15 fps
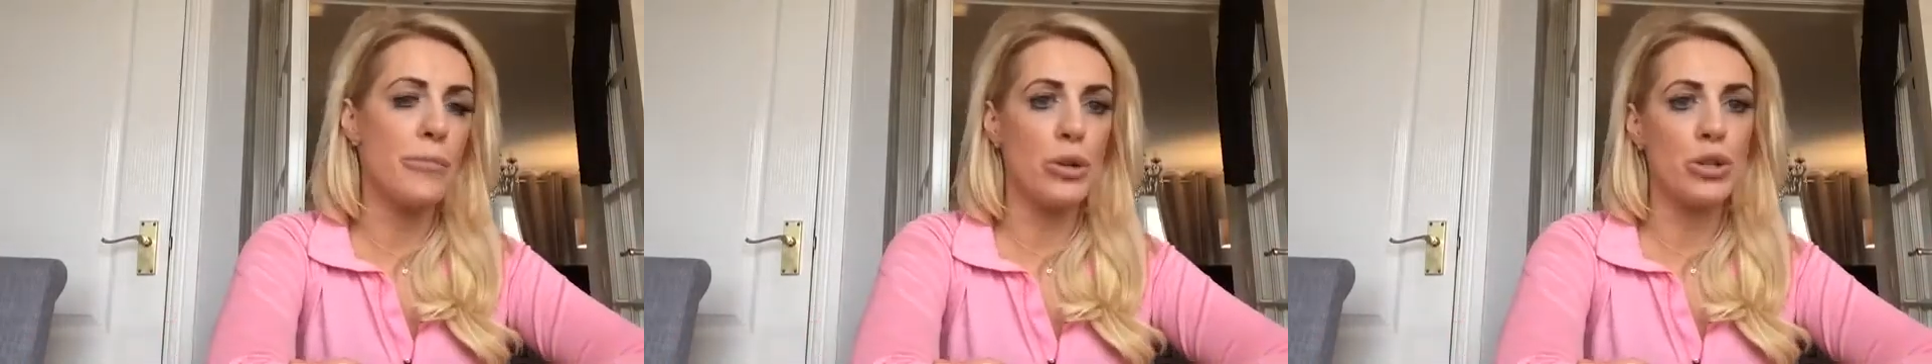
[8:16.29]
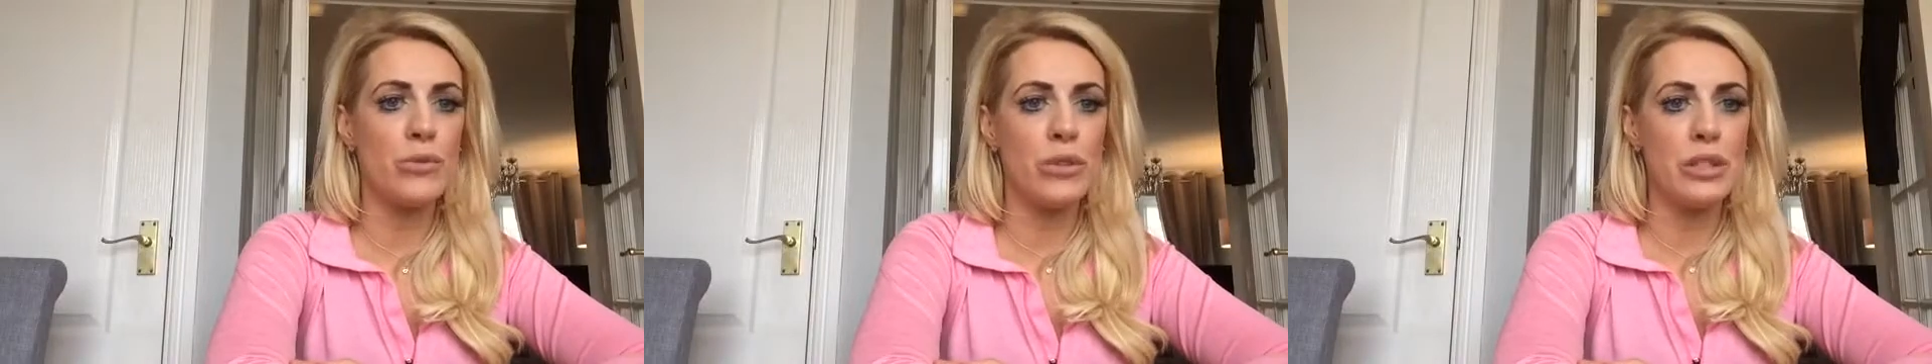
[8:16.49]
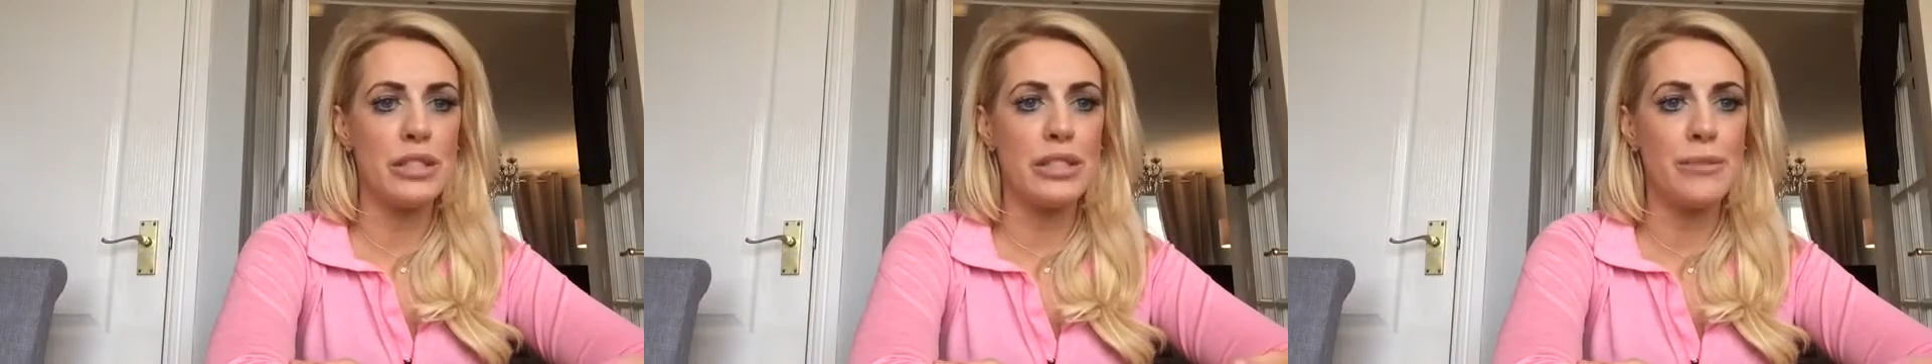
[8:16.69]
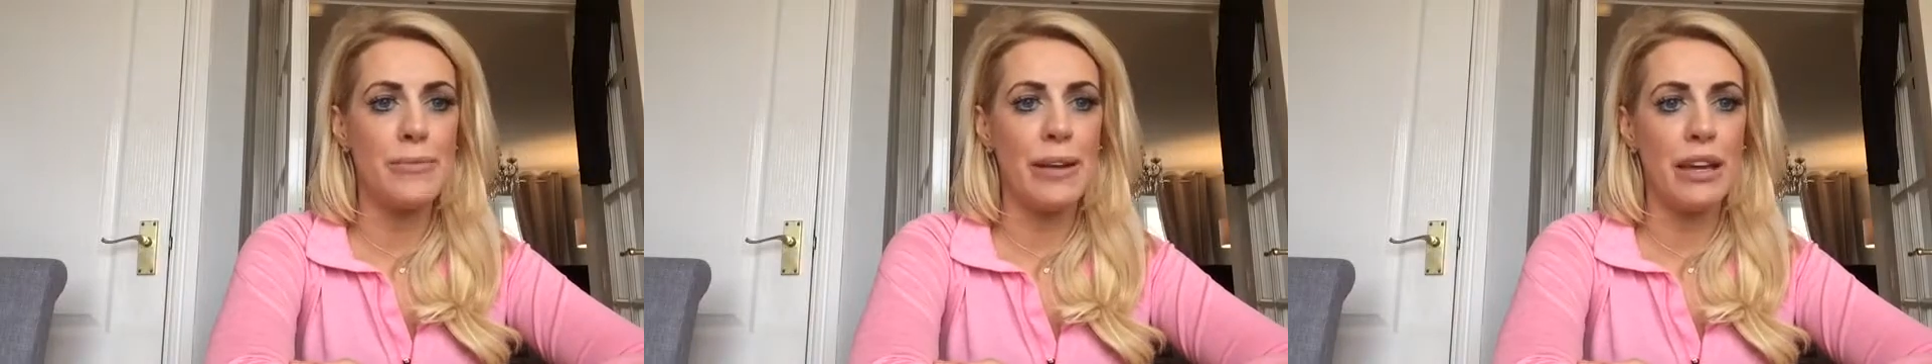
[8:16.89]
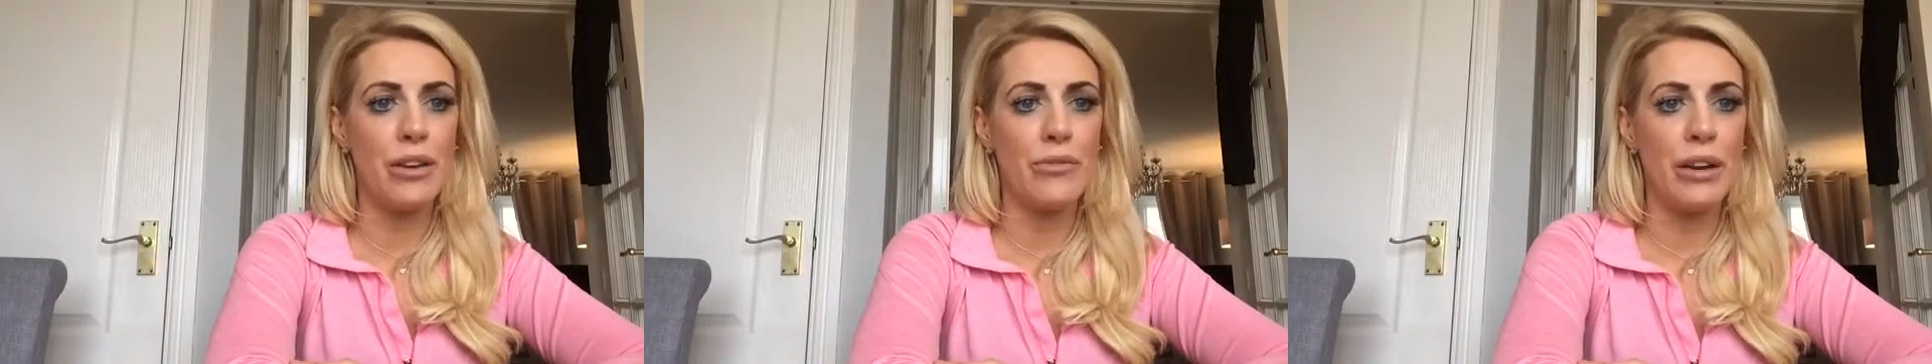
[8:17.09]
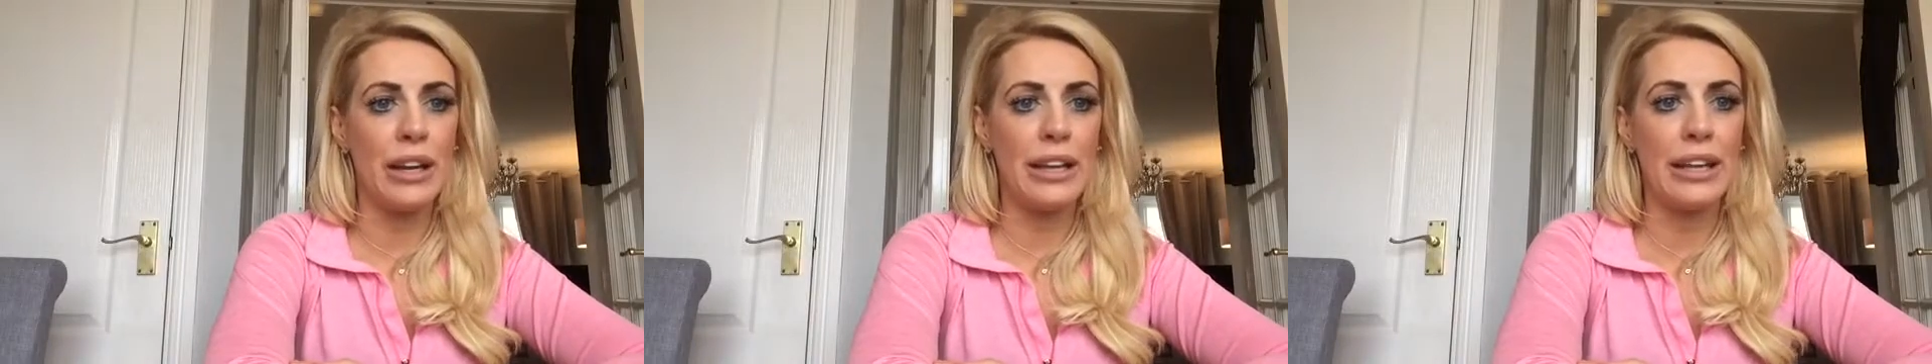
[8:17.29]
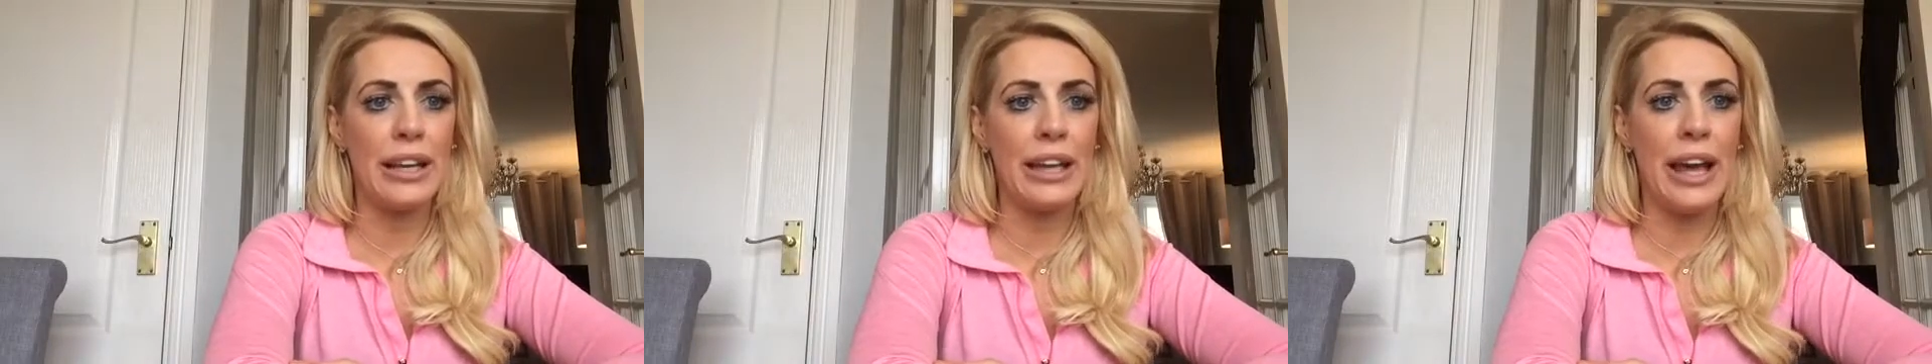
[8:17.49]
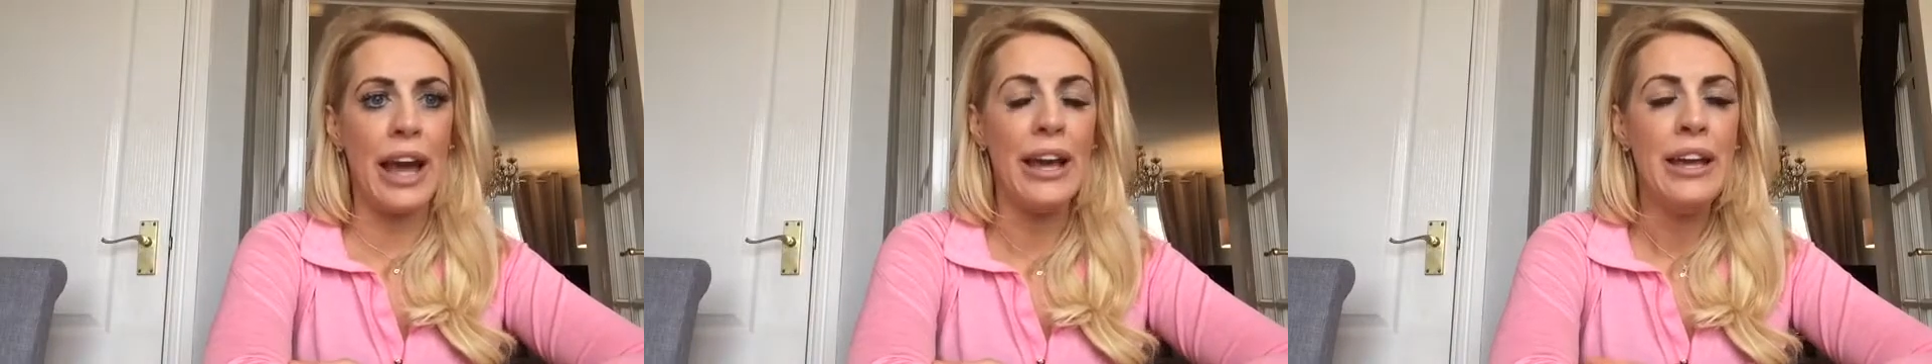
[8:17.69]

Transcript: but I just wanted to make it really clear.